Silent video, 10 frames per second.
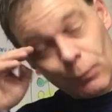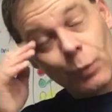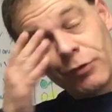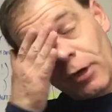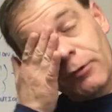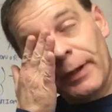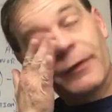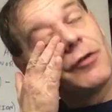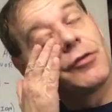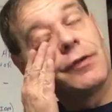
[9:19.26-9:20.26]
We talked about
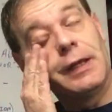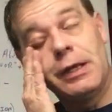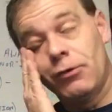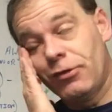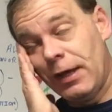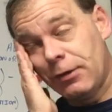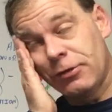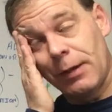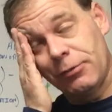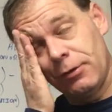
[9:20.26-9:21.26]
this in the hearsay
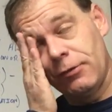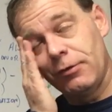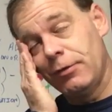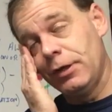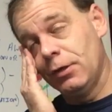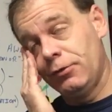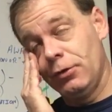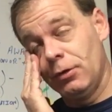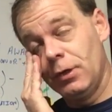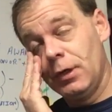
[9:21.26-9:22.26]
exceptions in video
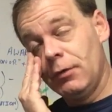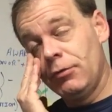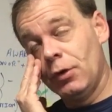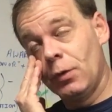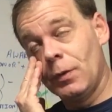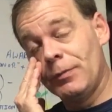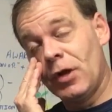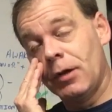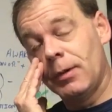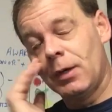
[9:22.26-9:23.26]
2. If you don't know what I'm
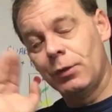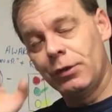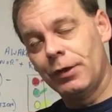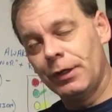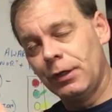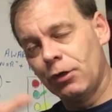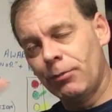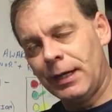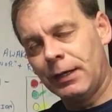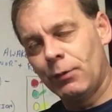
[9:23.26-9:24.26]
talking about, when you're done here, go
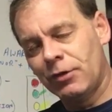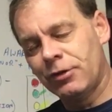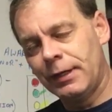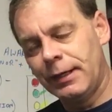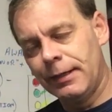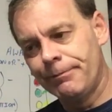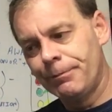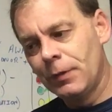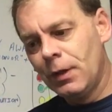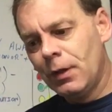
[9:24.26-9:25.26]
back and watch that again.
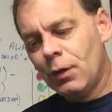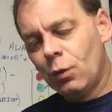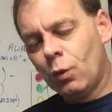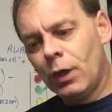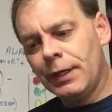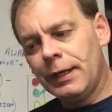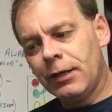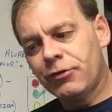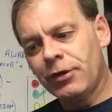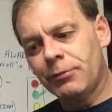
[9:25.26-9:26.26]
One
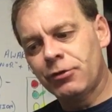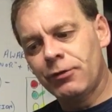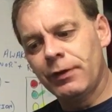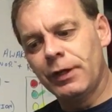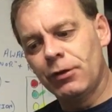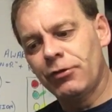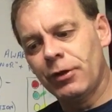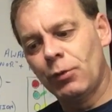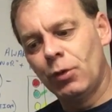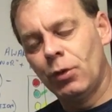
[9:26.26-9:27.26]
exception to the
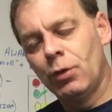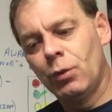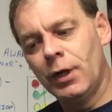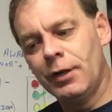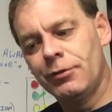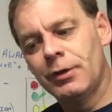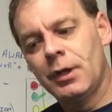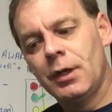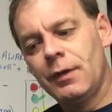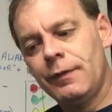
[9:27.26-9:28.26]
hearsay rule was
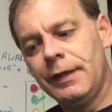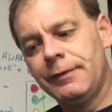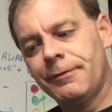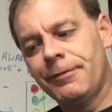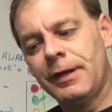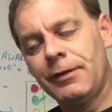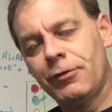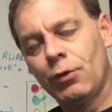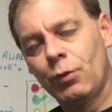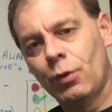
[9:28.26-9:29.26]
the
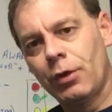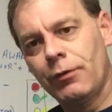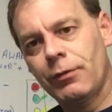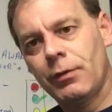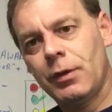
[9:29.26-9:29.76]
defendant's own words.